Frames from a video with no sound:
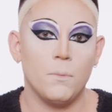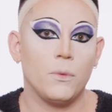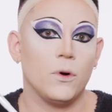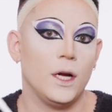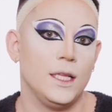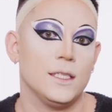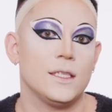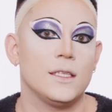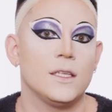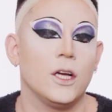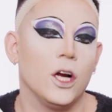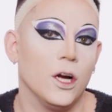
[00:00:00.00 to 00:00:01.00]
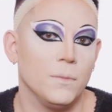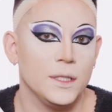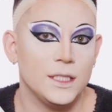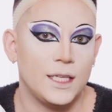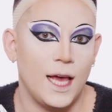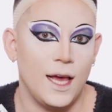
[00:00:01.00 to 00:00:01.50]
Prince
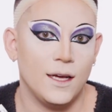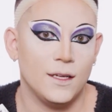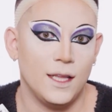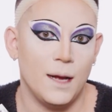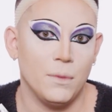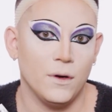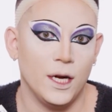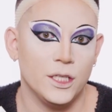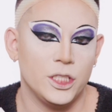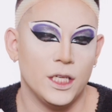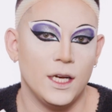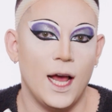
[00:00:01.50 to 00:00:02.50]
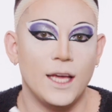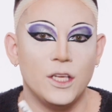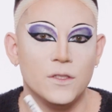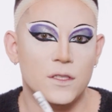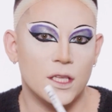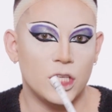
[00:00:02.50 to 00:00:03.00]
Urban Decay collaboration. I
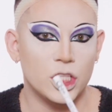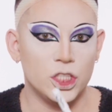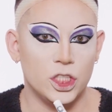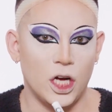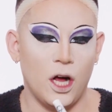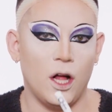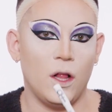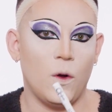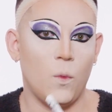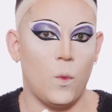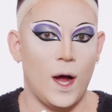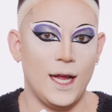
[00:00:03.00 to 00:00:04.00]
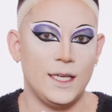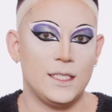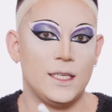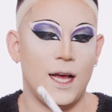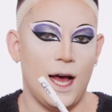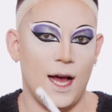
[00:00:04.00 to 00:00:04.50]
used the Kajal
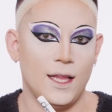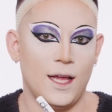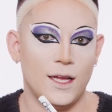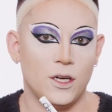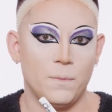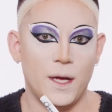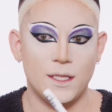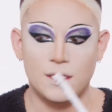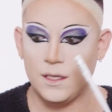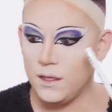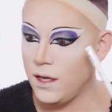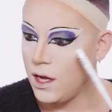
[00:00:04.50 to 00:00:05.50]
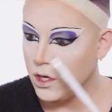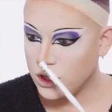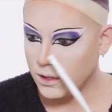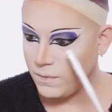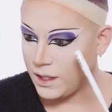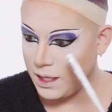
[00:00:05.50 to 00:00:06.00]
white eyeliner pencil
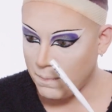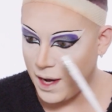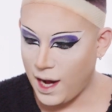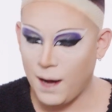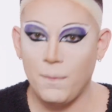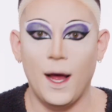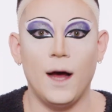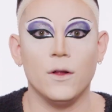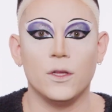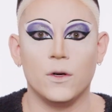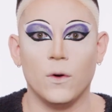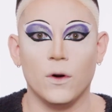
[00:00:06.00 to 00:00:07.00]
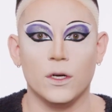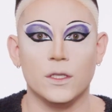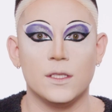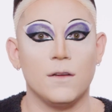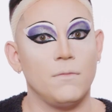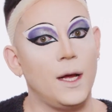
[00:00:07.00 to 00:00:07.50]
to really pop out the
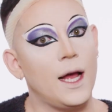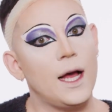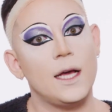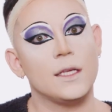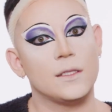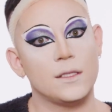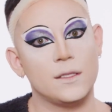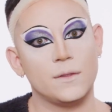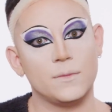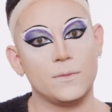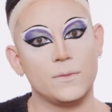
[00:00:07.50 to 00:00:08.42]
corners of my eyes.